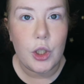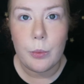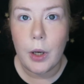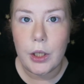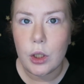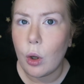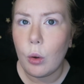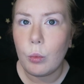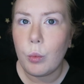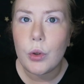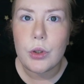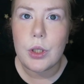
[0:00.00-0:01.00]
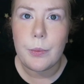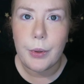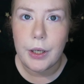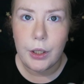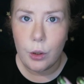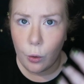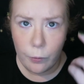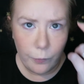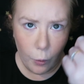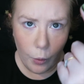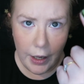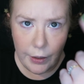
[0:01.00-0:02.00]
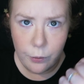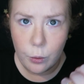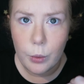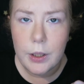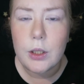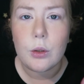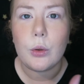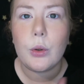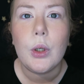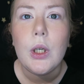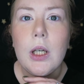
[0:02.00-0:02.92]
you might not want to bring your forehead forward or